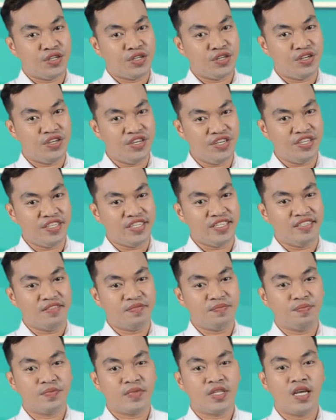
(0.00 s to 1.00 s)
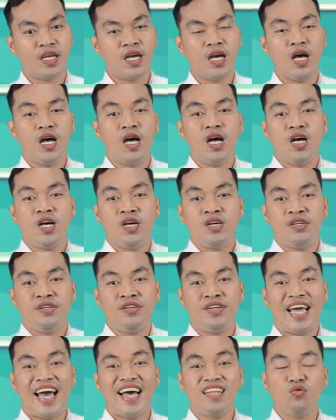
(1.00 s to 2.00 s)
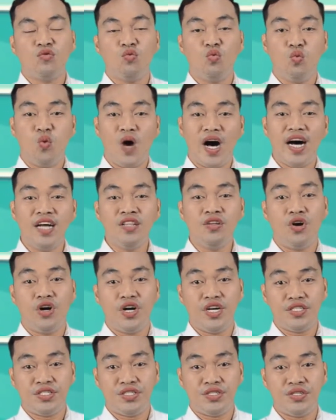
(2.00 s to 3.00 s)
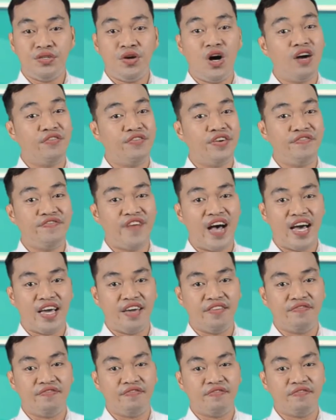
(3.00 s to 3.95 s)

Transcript: Good. Who got 1 or 2 over 5?